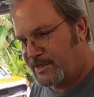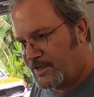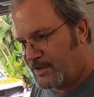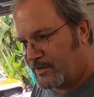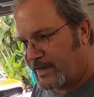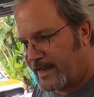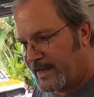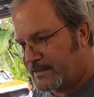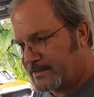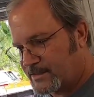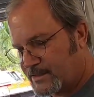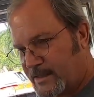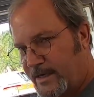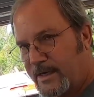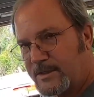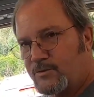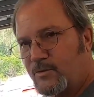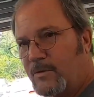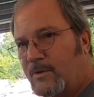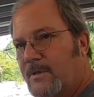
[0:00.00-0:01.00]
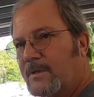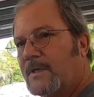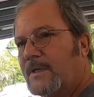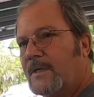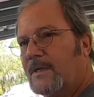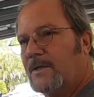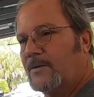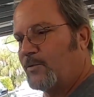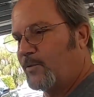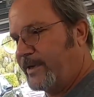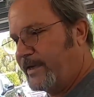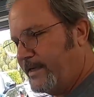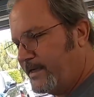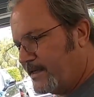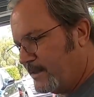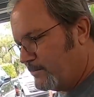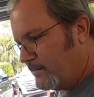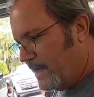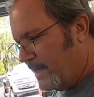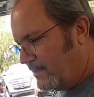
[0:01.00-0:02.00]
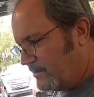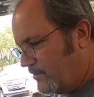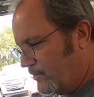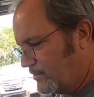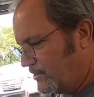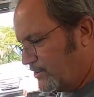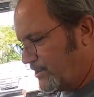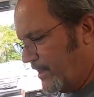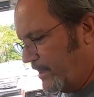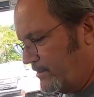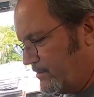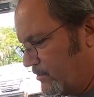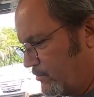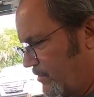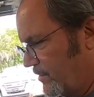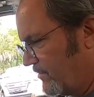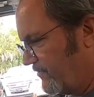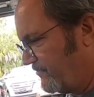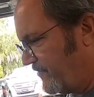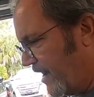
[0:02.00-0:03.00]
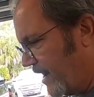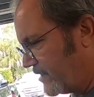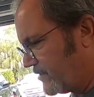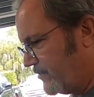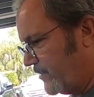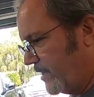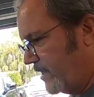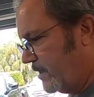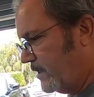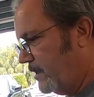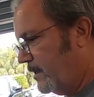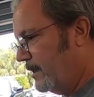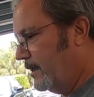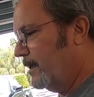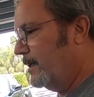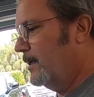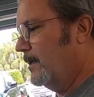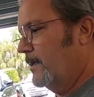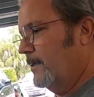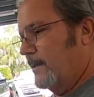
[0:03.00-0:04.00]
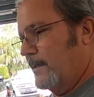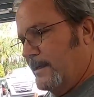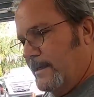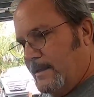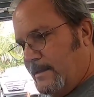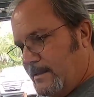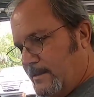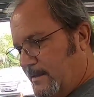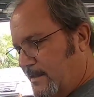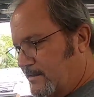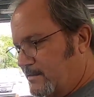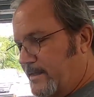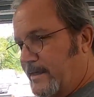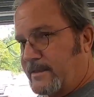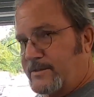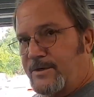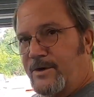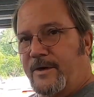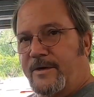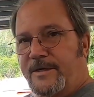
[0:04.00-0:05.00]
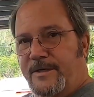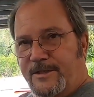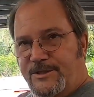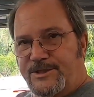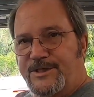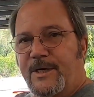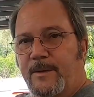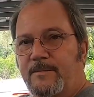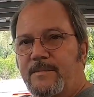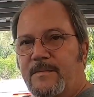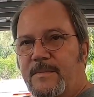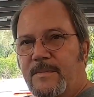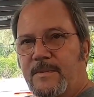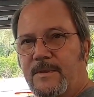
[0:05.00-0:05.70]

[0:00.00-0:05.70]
a year ahead of schedule where he can make those changes with a factory. It's like turning a ship.